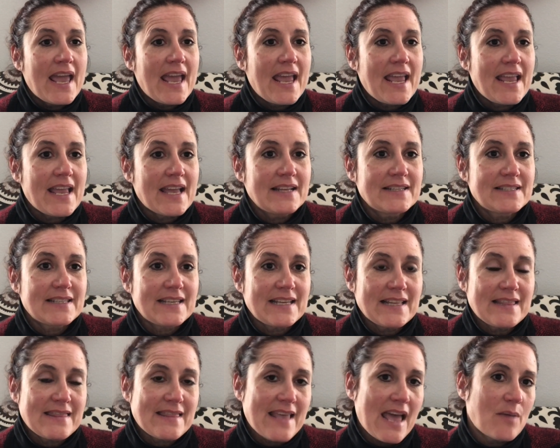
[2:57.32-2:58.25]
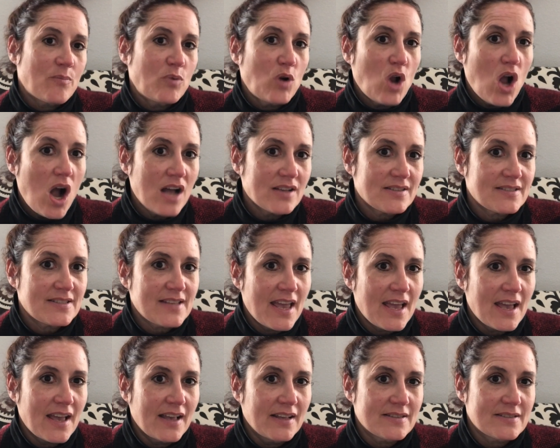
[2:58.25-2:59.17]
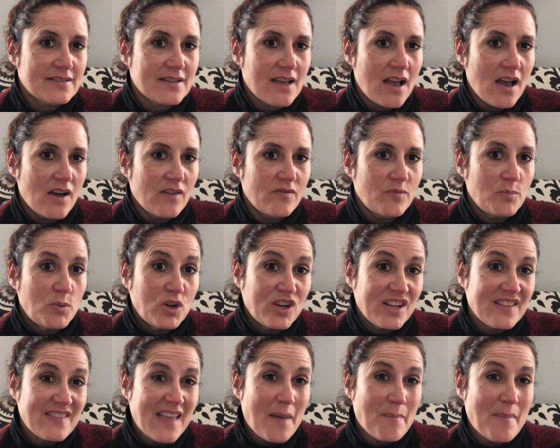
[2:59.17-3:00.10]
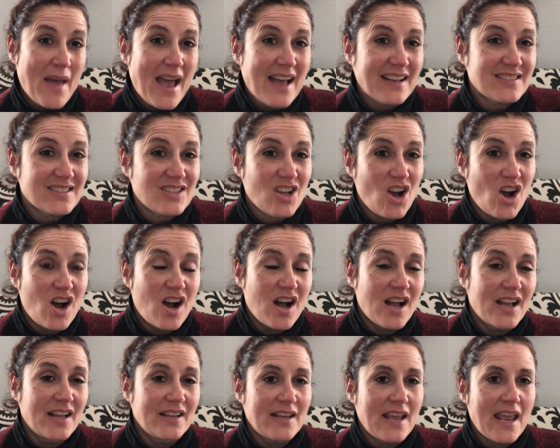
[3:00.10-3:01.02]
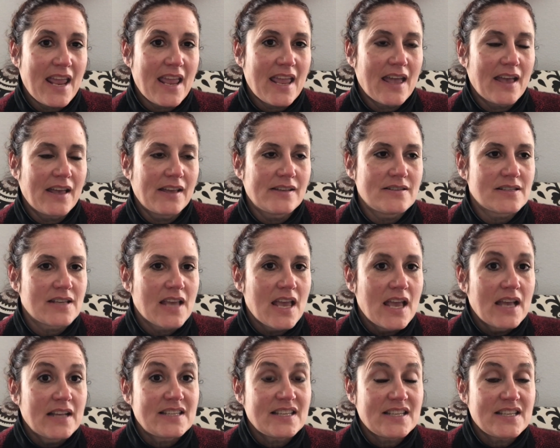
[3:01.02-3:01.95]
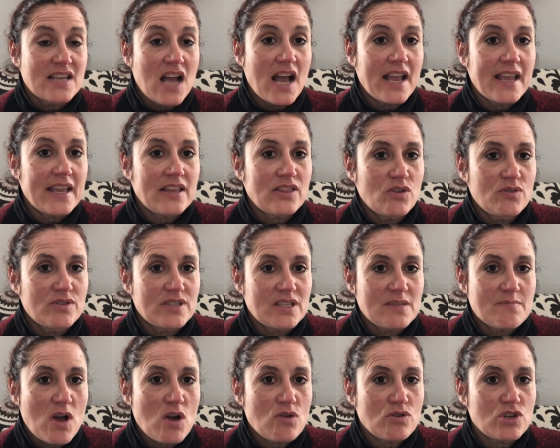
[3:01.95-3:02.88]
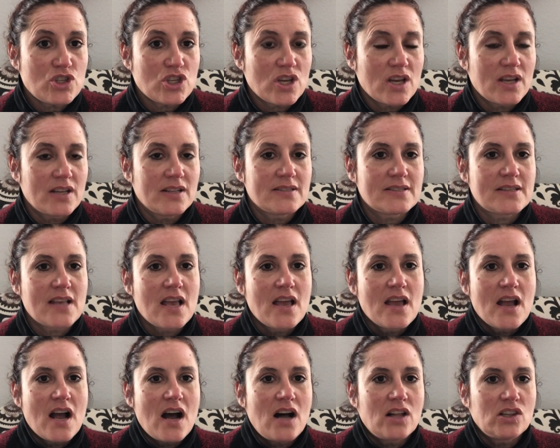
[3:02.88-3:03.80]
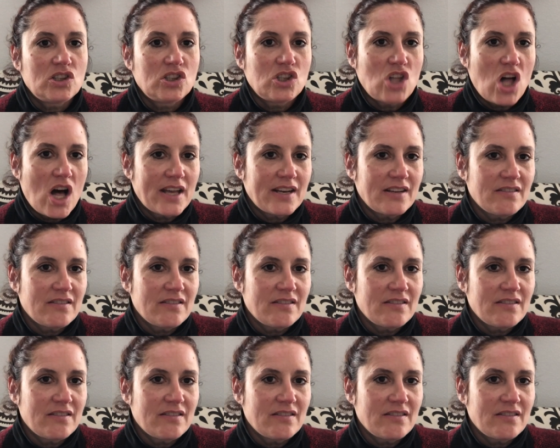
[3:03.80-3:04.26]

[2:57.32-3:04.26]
And in that process of putting that mask on and denying those emotions, a lot